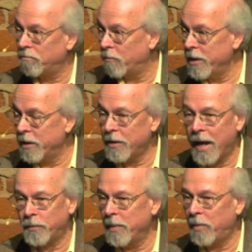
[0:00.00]
We just
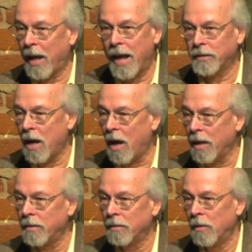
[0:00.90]
ask people to ask
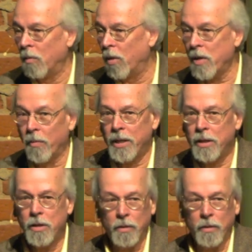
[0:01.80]
God, what do you want me to do?